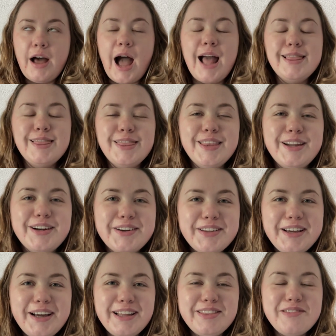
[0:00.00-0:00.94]
I
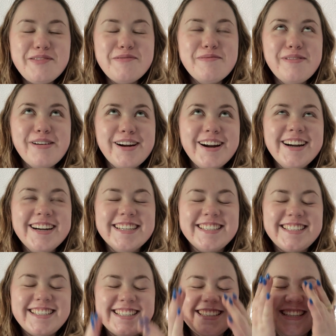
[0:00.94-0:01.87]
literally got the
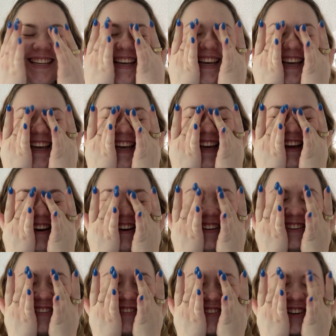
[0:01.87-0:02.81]
worst seat
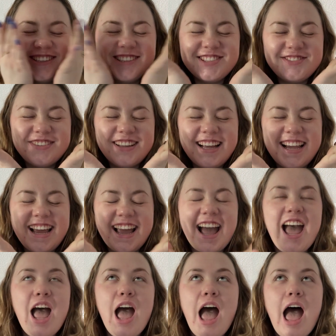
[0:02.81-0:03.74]
on the first flight.
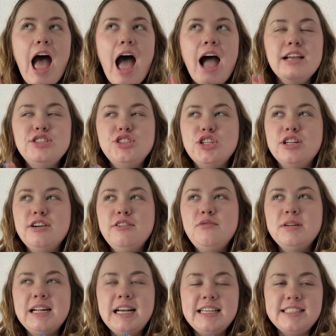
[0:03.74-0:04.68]
I should have,
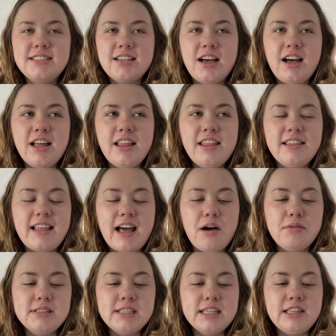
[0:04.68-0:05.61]
when I saw that
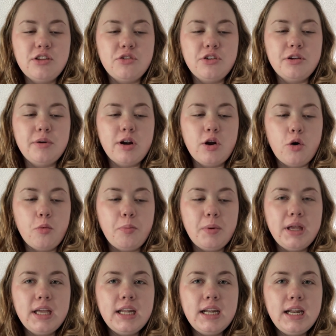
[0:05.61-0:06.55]
that was like the only one
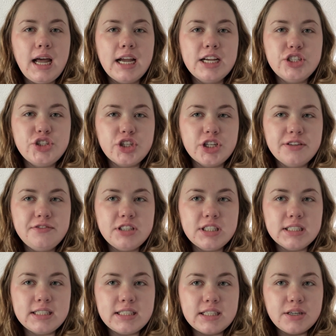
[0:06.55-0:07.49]
open, I should have
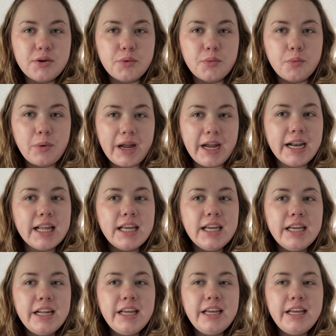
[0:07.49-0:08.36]
just waited